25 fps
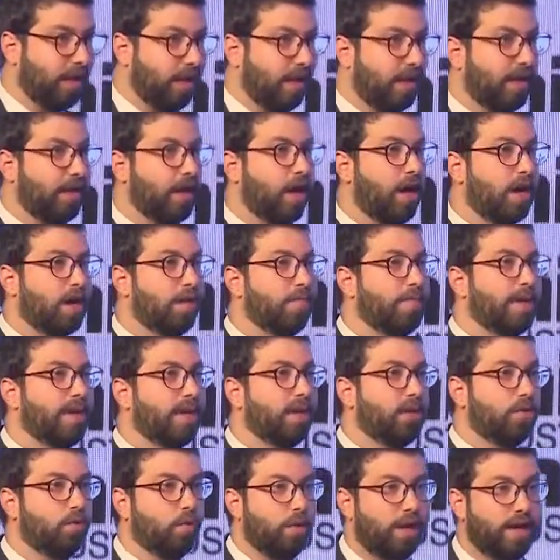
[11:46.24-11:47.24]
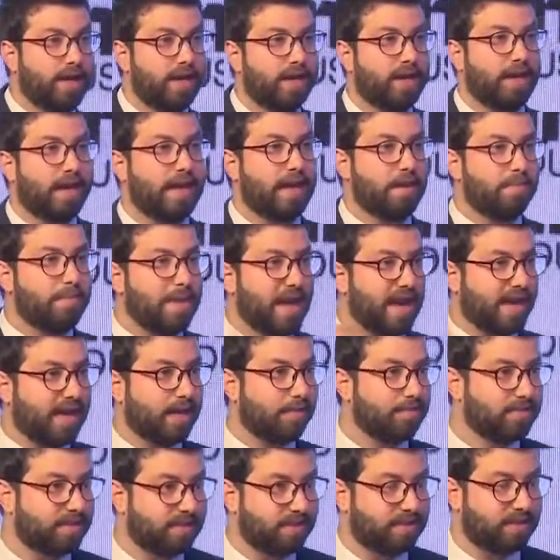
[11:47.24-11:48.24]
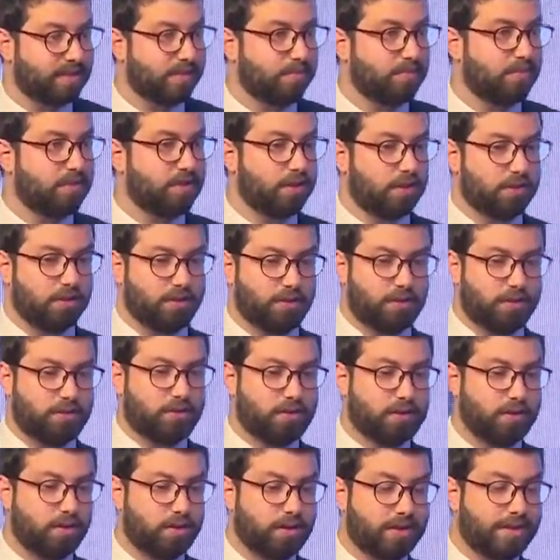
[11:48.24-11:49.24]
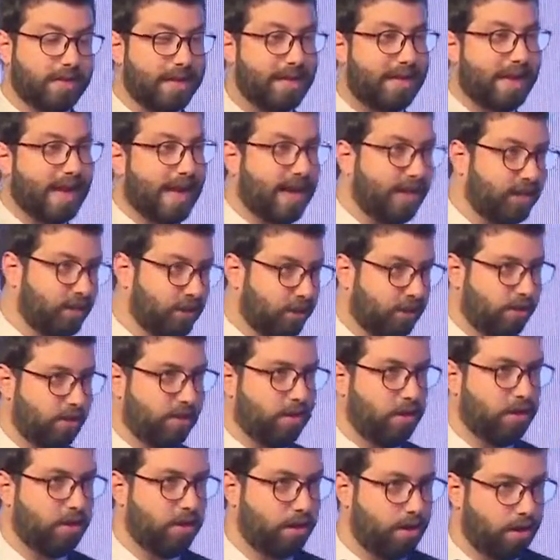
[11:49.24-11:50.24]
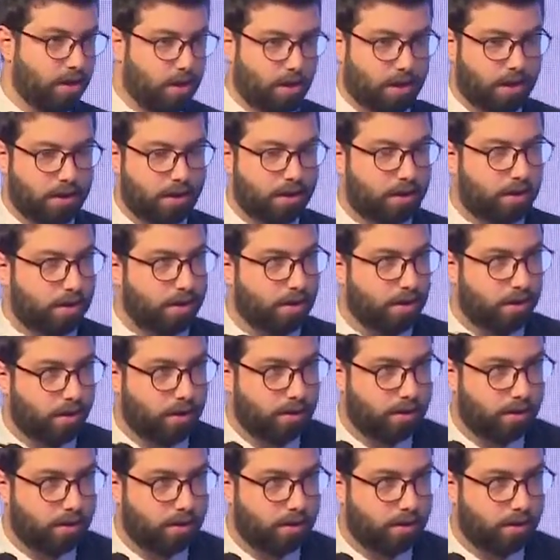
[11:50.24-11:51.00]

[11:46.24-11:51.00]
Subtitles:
an automated way and a backend system to take action on